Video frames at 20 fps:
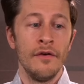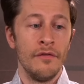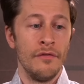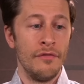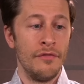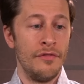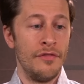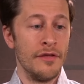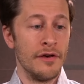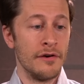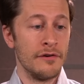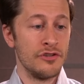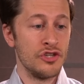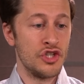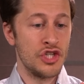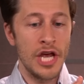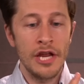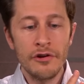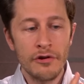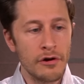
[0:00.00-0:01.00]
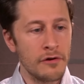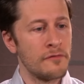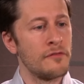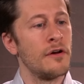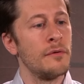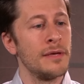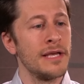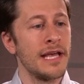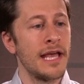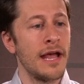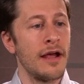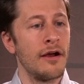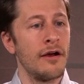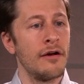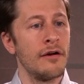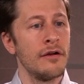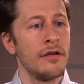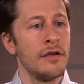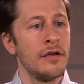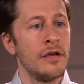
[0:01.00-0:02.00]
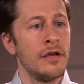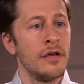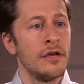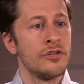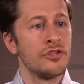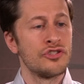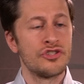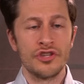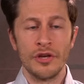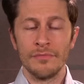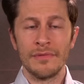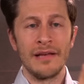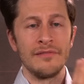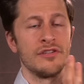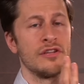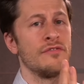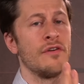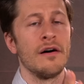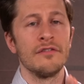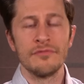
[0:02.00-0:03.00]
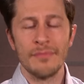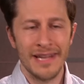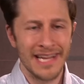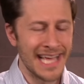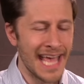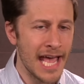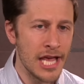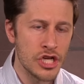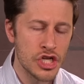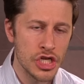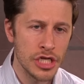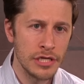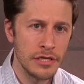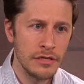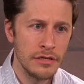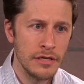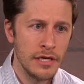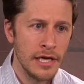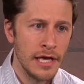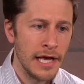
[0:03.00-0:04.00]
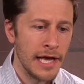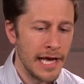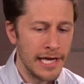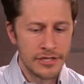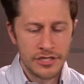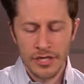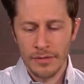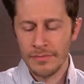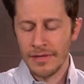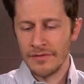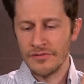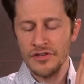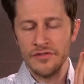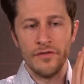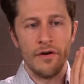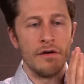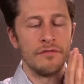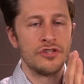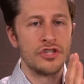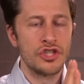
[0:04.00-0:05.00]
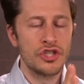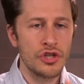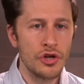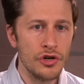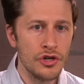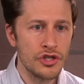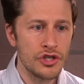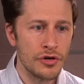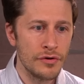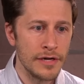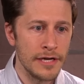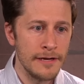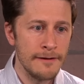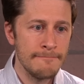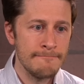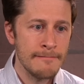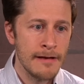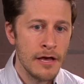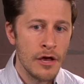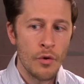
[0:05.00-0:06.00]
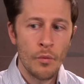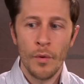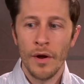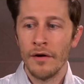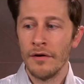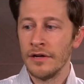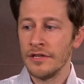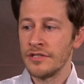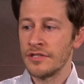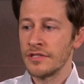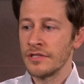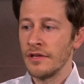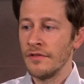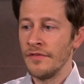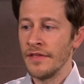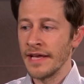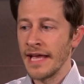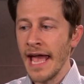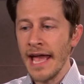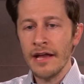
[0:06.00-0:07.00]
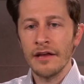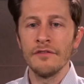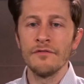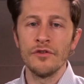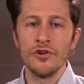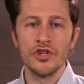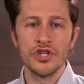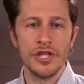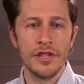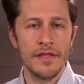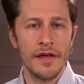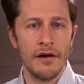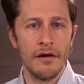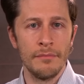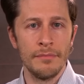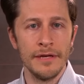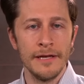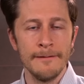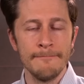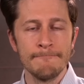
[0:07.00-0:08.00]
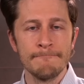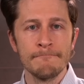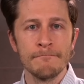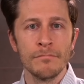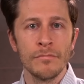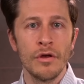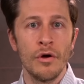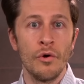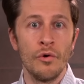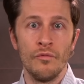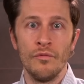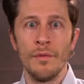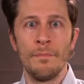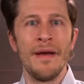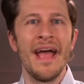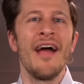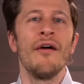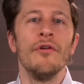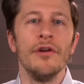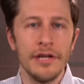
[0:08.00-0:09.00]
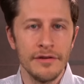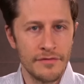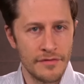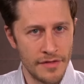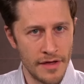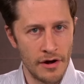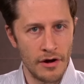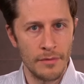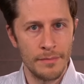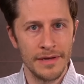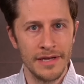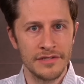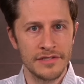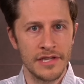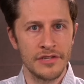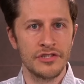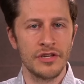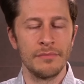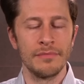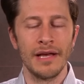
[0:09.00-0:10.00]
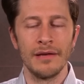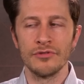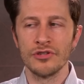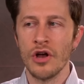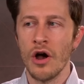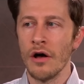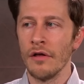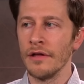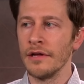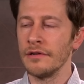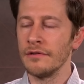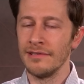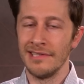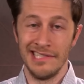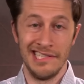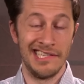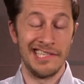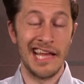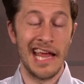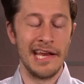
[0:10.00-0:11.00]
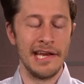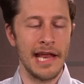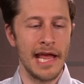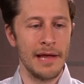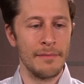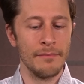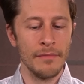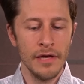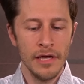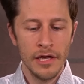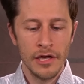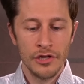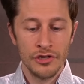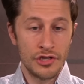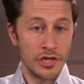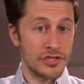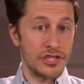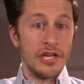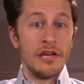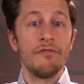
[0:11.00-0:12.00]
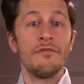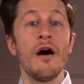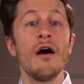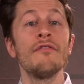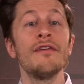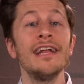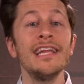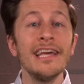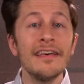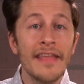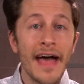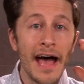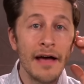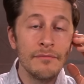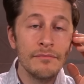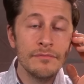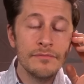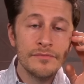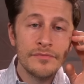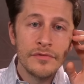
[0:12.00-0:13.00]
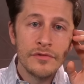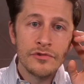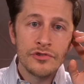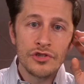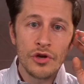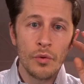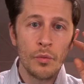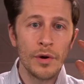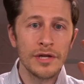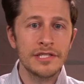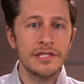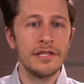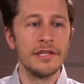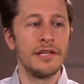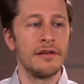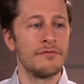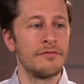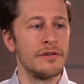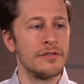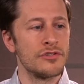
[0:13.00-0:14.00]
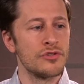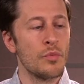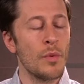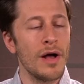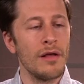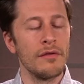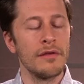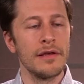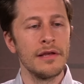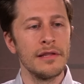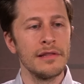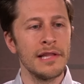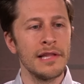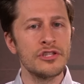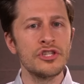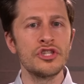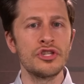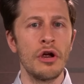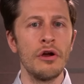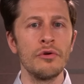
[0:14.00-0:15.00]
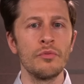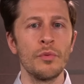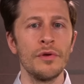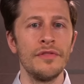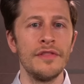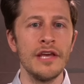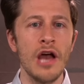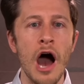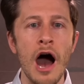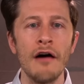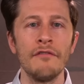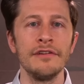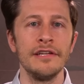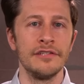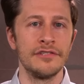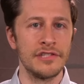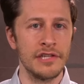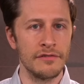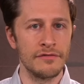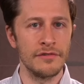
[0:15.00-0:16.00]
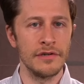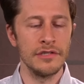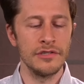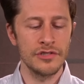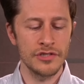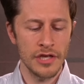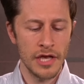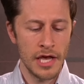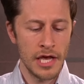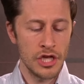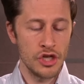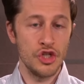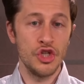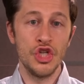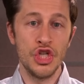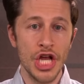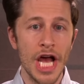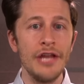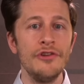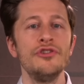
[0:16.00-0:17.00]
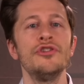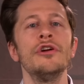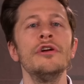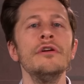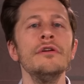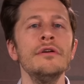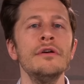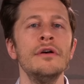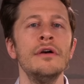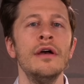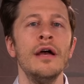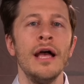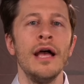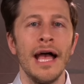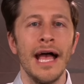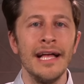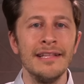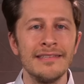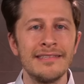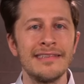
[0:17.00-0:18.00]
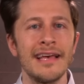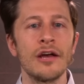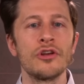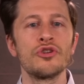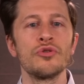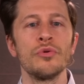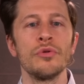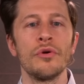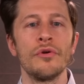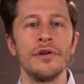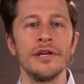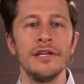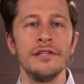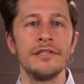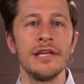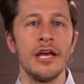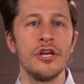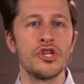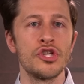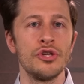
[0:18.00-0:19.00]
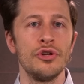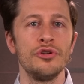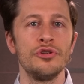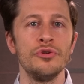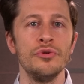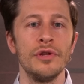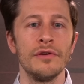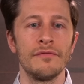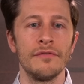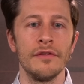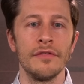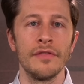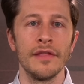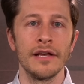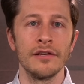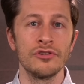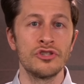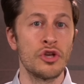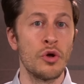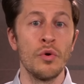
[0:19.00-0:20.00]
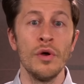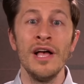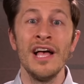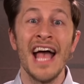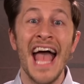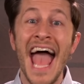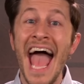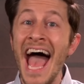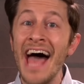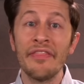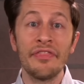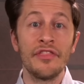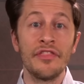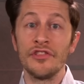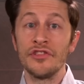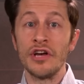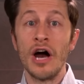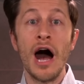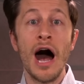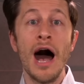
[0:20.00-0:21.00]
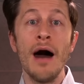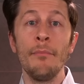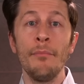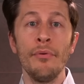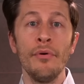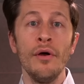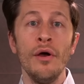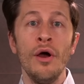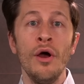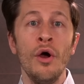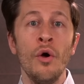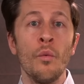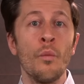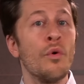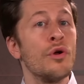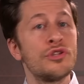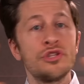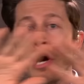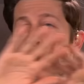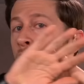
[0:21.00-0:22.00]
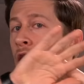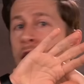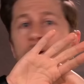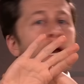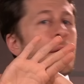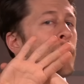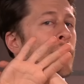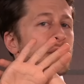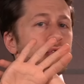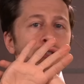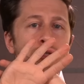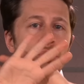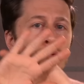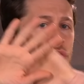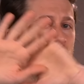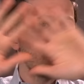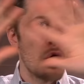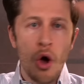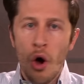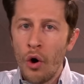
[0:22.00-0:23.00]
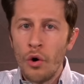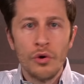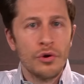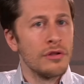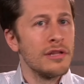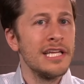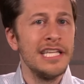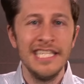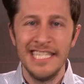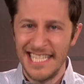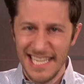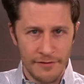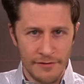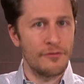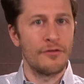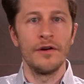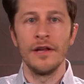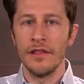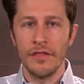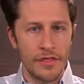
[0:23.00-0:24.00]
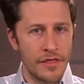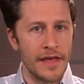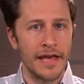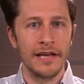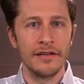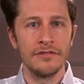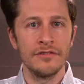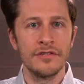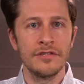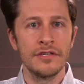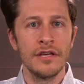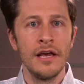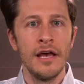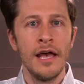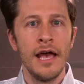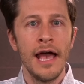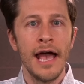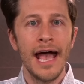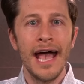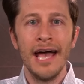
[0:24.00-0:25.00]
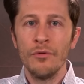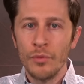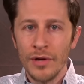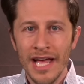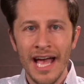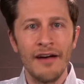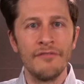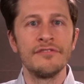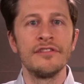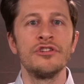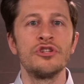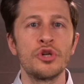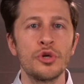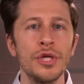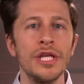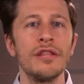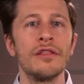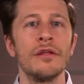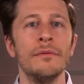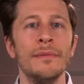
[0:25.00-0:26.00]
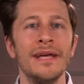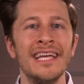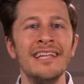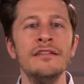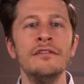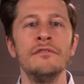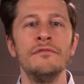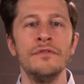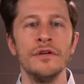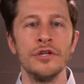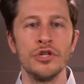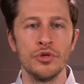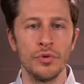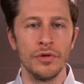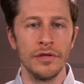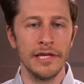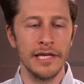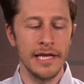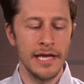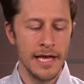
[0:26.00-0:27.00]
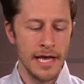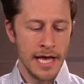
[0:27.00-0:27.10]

The gender affirming care sometimes involves medication, it sometimes involves surgery, whereas the gay conversion therapy, or reparative therapy as they sometimes call it, insane name, doesn't involve any of that. So, what's the difference? Well, let's start with the obvious difference gender and sexual orientation are two different things. So, at the top, we're talking about two totally different things, and we have to treat them individually.